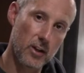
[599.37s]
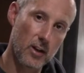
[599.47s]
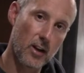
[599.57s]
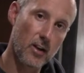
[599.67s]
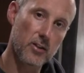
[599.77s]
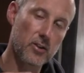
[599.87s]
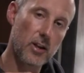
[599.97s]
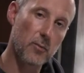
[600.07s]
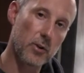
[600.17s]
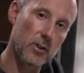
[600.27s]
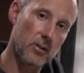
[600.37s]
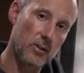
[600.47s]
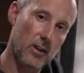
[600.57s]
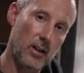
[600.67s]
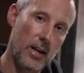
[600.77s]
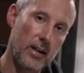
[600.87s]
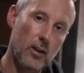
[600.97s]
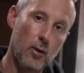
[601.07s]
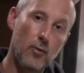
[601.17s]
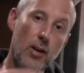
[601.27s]
the last step, which is letting
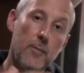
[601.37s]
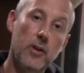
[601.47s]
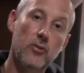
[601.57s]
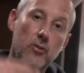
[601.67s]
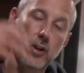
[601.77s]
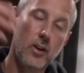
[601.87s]
go of limits,